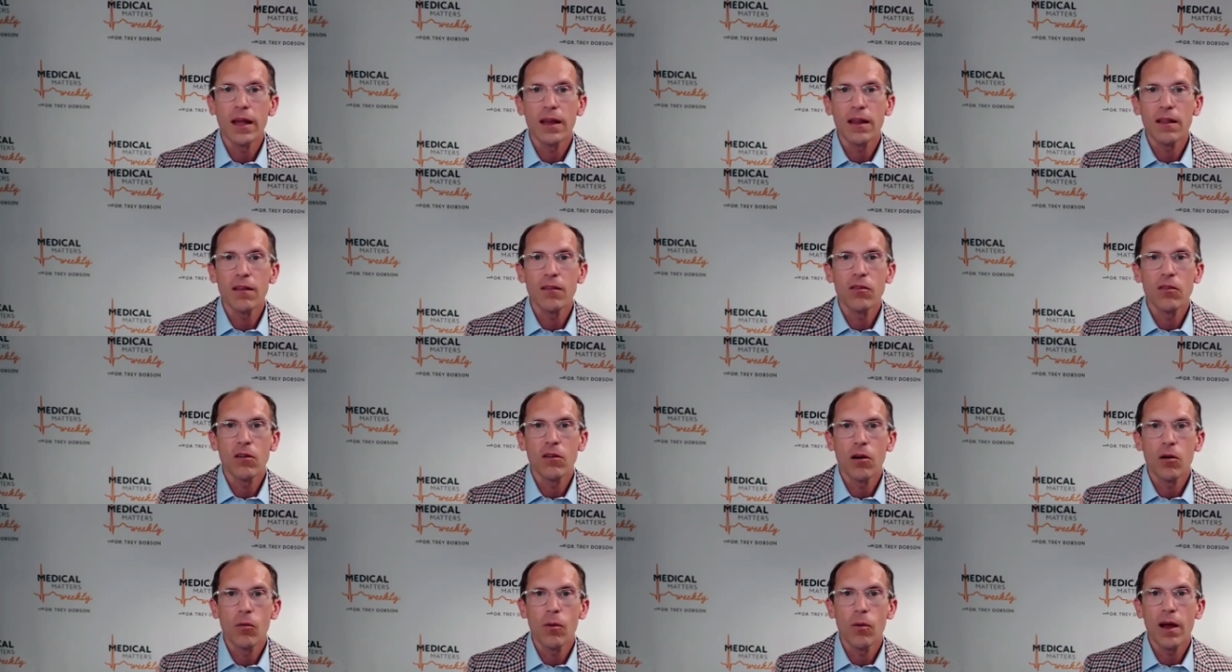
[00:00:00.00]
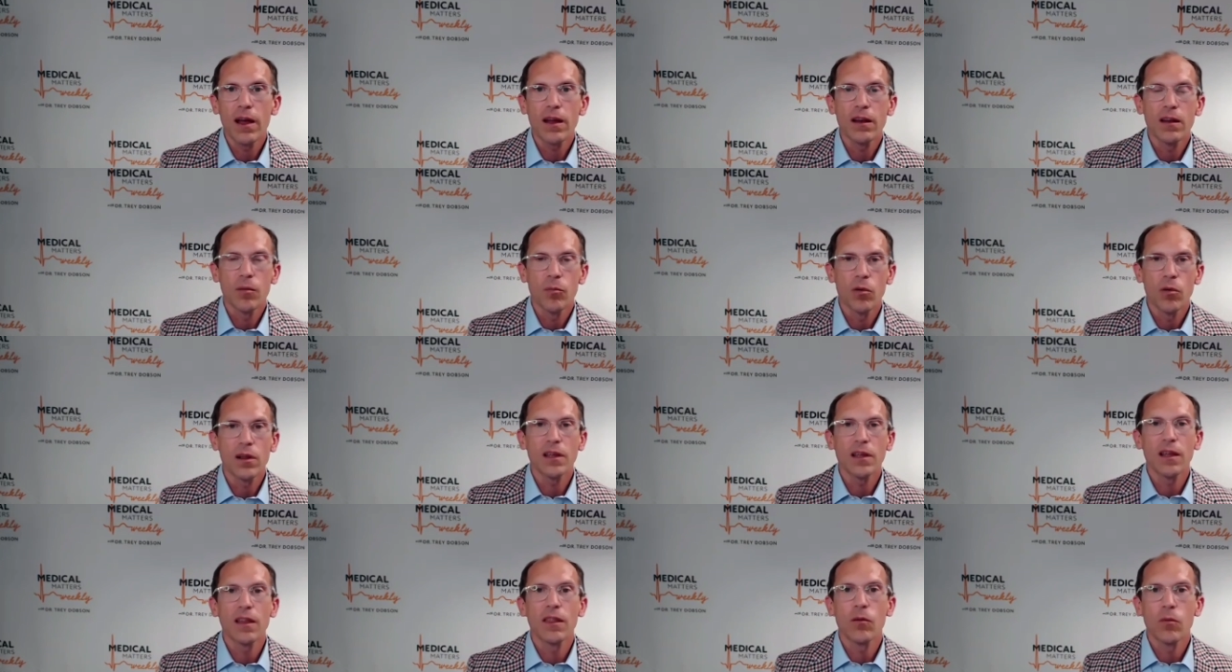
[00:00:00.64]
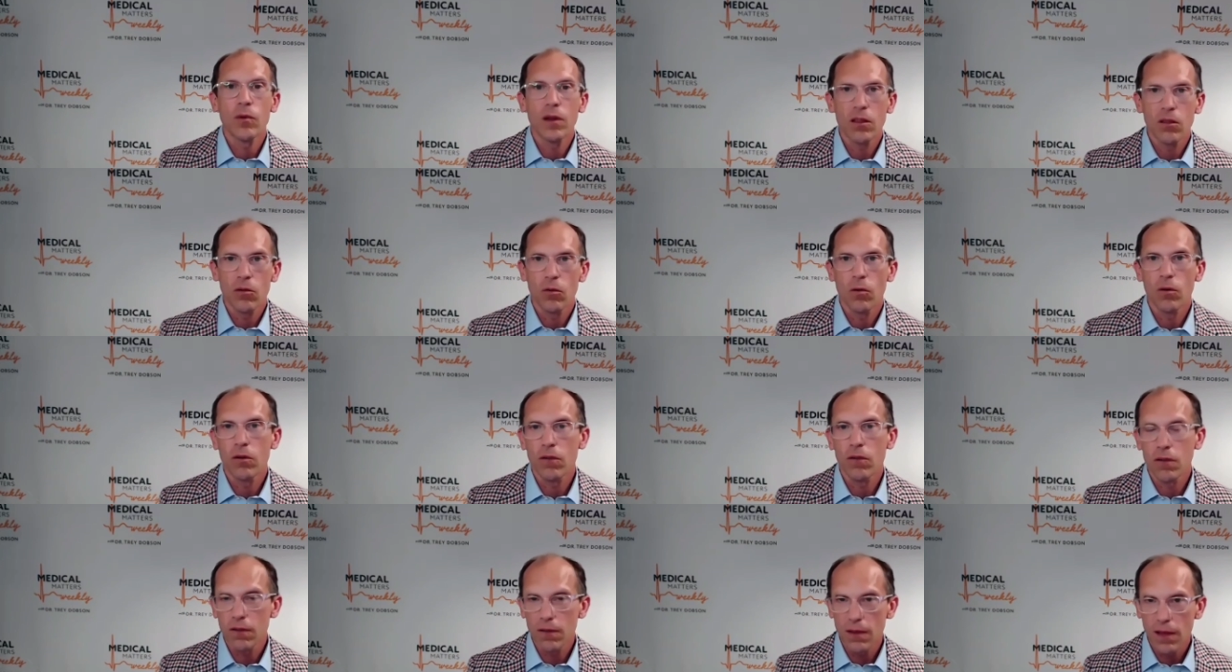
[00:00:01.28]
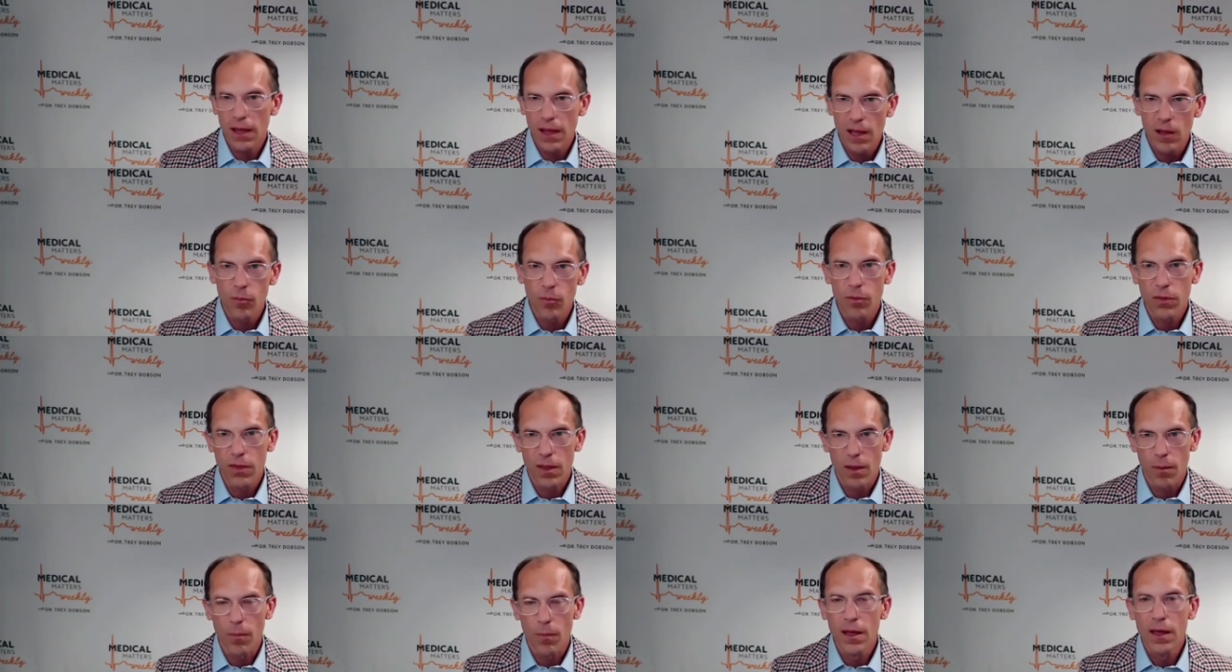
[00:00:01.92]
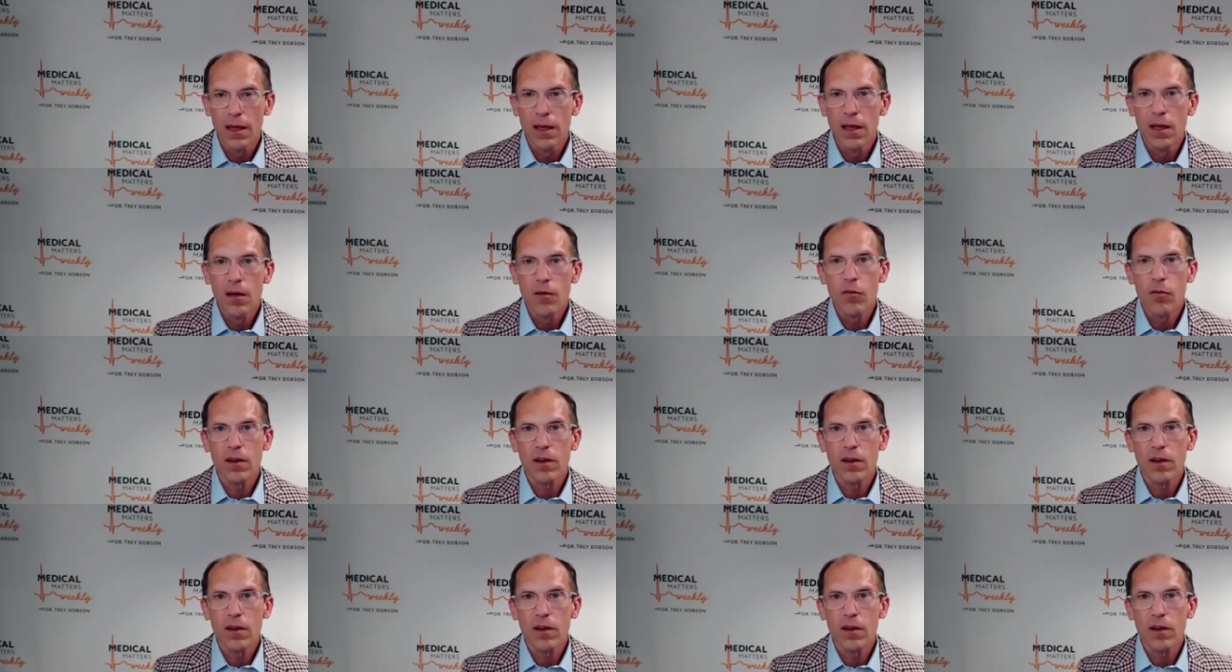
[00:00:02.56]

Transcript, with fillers: And is there a way to bring in the resources to help them?